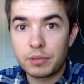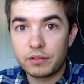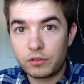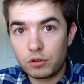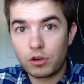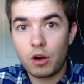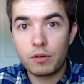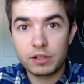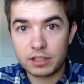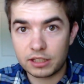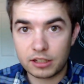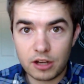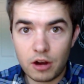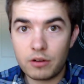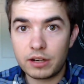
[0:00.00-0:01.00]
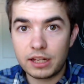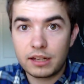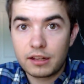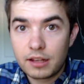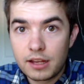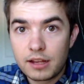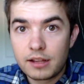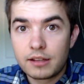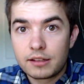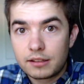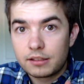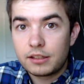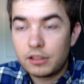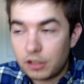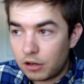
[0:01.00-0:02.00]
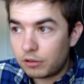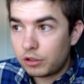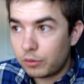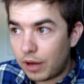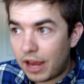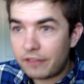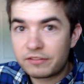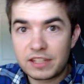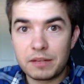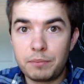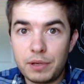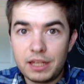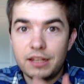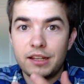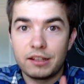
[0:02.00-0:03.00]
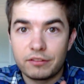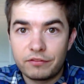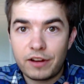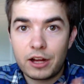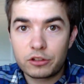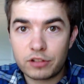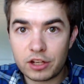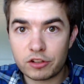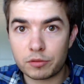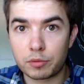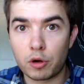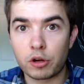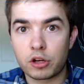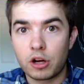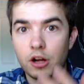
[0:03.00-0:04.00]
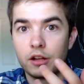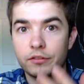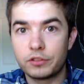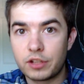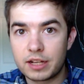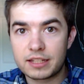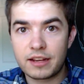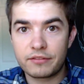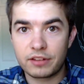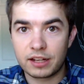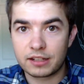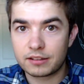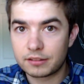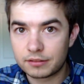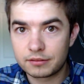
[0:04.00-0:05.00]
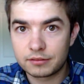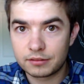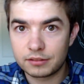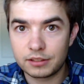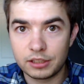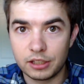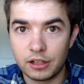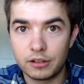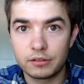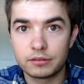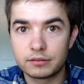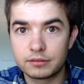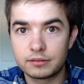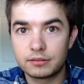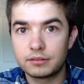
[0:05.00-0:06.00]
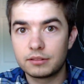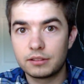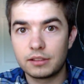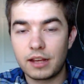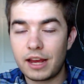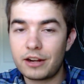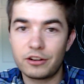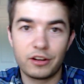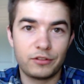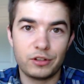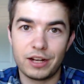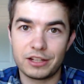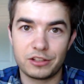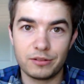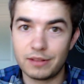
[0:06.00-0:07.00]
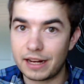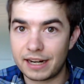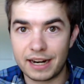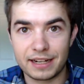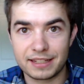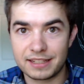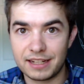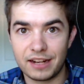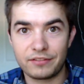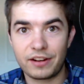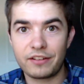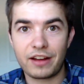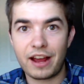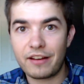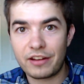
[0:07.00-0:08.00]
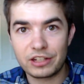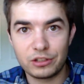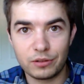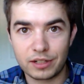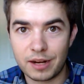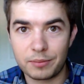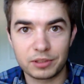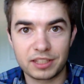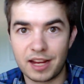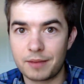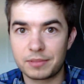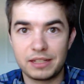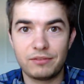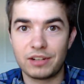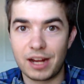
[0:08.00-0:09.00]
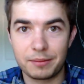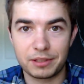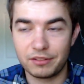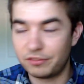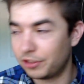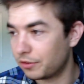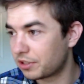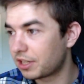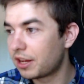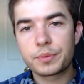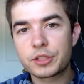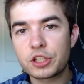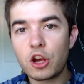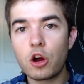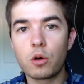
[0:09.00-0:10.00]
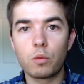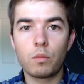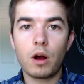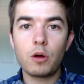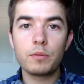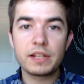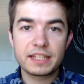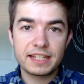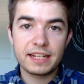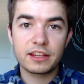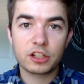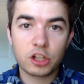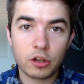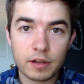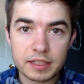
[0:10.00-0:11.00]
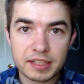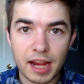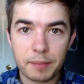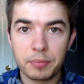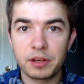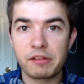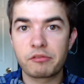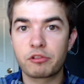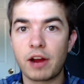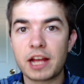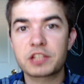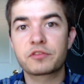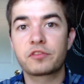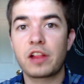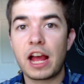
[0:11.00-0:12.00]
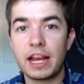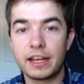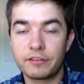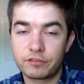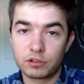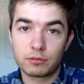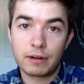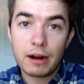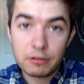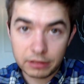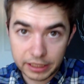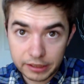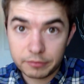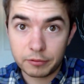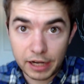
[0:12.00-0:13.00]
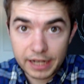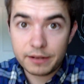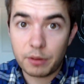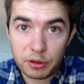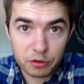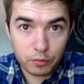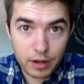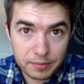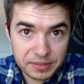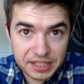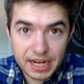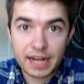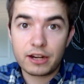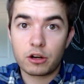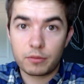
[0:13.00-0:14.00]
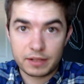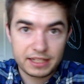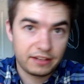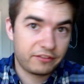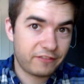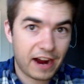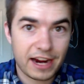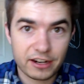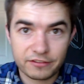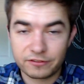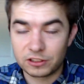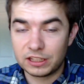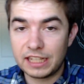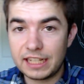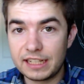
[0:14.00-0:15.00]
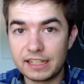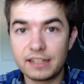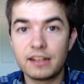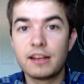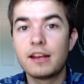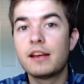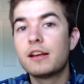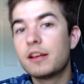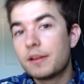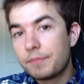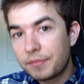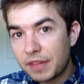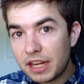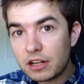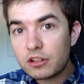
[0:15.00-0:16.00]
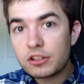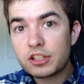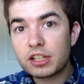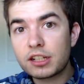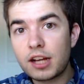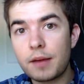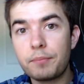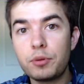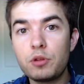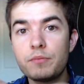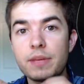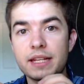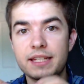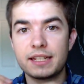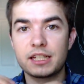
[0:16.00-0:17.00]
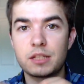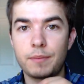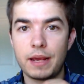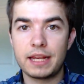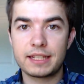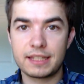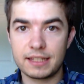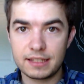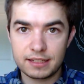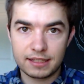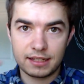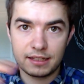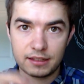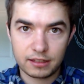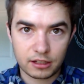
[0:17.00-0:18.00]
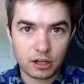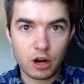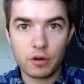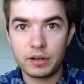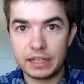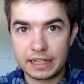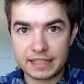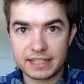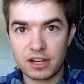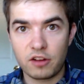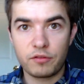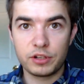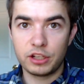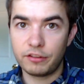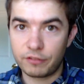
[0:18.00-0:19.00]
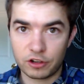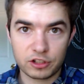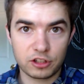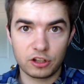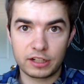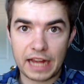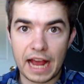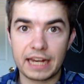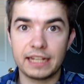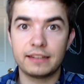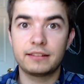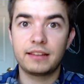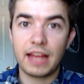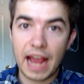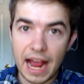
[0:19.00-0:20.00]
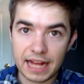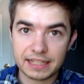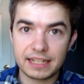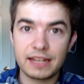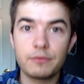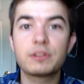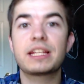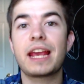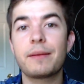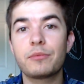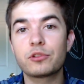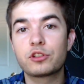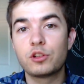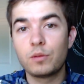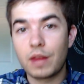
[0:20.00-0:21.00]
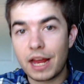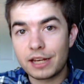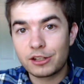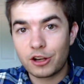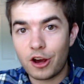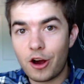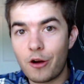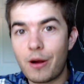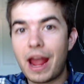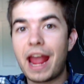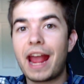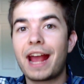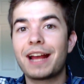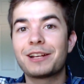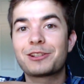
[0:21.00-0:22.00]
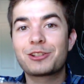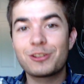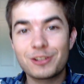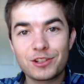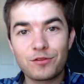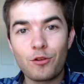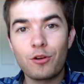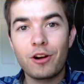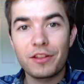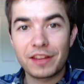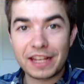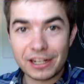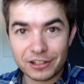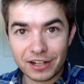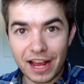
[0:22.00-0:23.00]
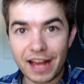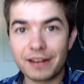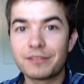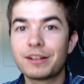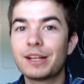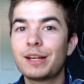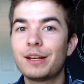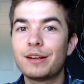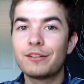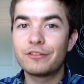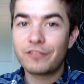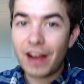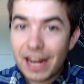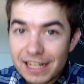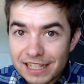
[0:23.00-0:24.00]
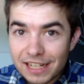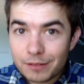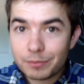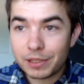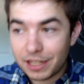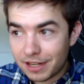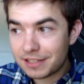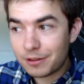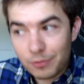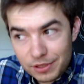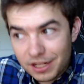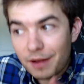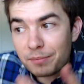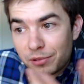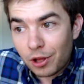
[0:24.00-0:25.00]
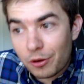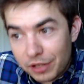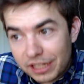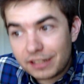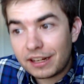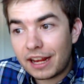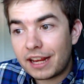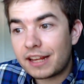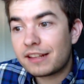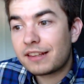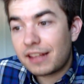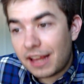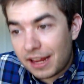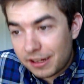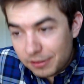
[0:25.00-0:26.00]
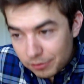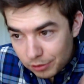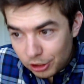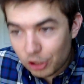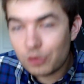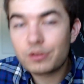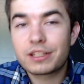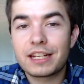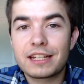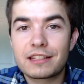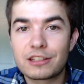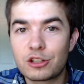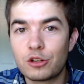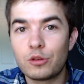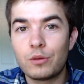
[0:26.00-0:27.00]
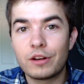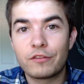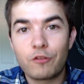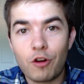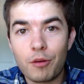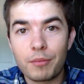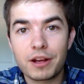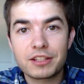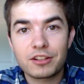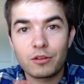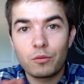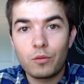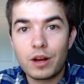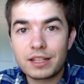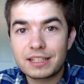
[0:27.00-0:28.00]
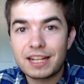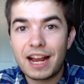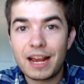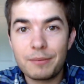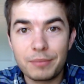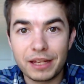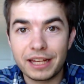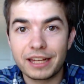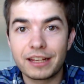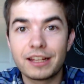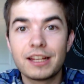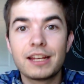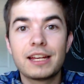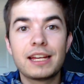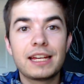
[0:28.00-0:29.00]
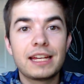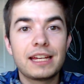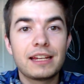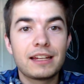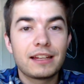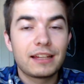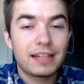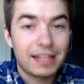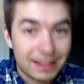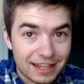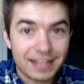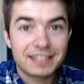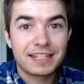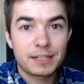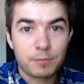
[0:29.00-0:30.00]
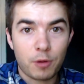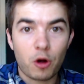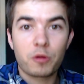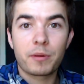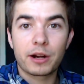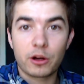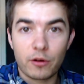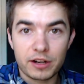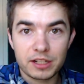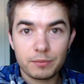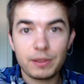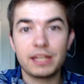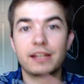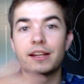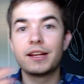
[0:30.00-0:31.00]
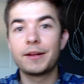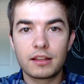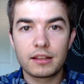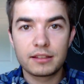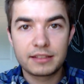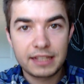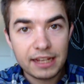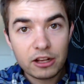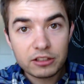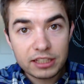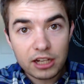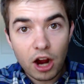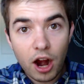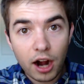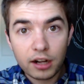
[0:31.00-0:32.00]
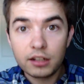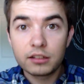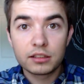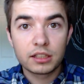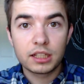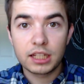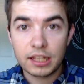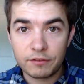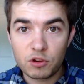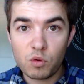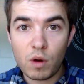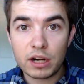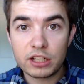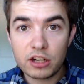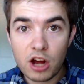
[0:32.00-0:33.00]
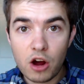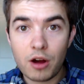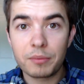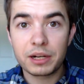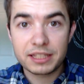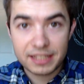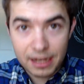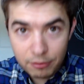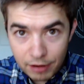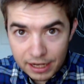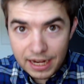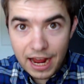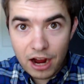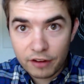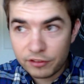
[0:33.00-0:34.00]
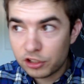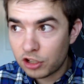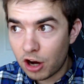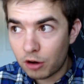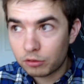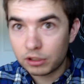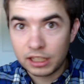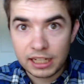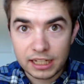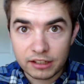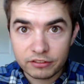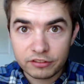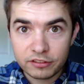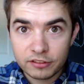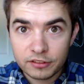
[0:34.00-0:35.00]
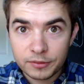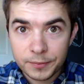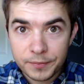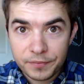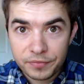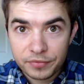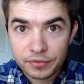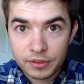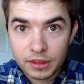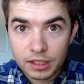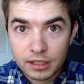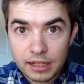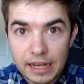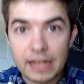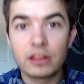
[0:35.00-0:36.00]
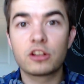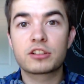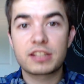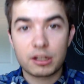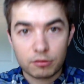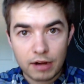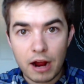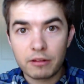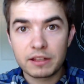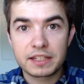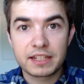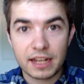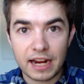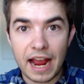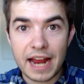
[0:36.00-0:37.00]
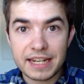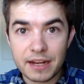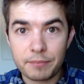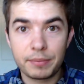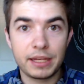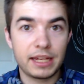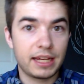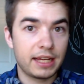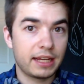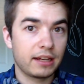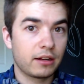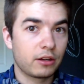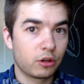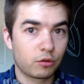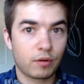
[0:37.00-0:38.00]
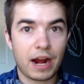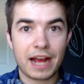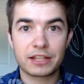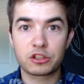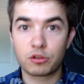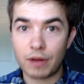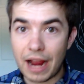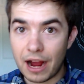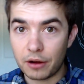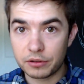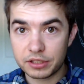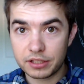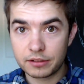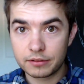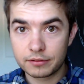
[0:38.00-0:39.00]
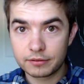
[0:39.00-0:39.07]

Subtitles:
But if you go into the coding, you know, you FTP, file transfer protocol, if you guys have like, you know, I don't know if you guys do that kind of stuff. I had to do it a couple times. Even I'm confused. So while we see the current typing of grass flying for Rowlet, right, on the website, or we see fire for Litten, there's a couple missing spaces in the coding itself when you first look at it that he was able to then go and search for on the internet, find it because it was uploaded, and then use it to inform us on what typing he thinks these Pokemon are going to be. TLDR, if you want to know, I'm going to say it right now. If you don't, leave. It looks like Rowlet's going to end up being grass ground.